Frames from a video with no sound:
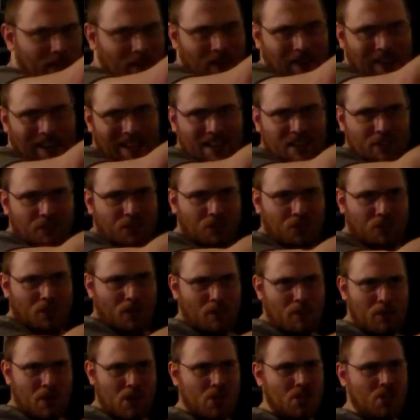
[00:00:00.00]
the line of
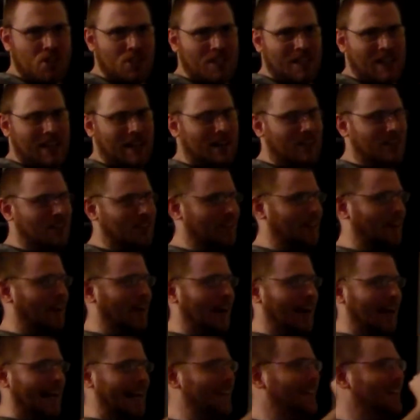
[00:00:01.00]
scrimmage set
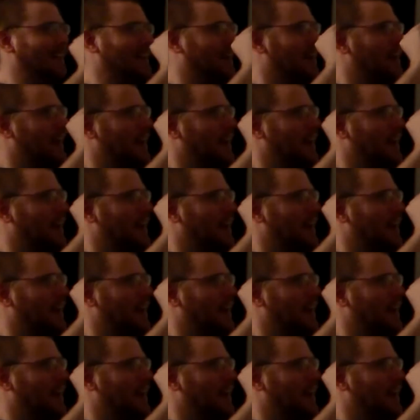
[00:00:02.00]
aside,